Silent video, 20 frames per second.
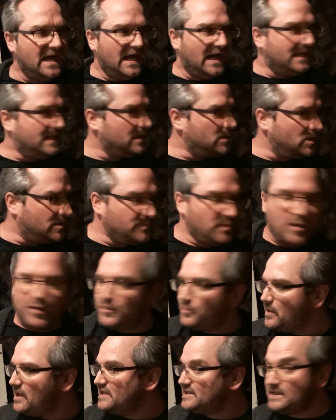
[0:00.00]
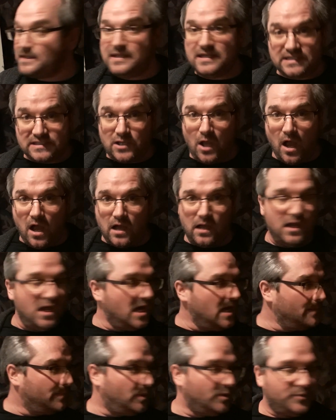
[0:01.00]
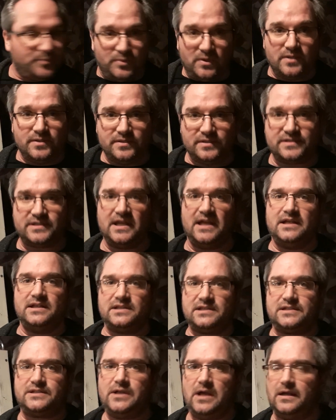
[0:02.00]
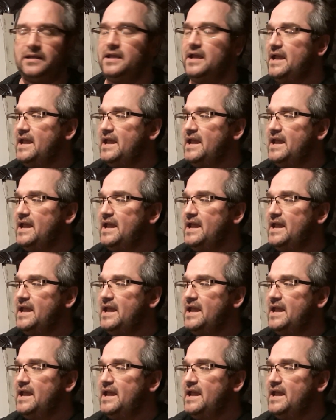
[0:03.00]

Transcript: and they looked both ways, and they saw both brothers stuck.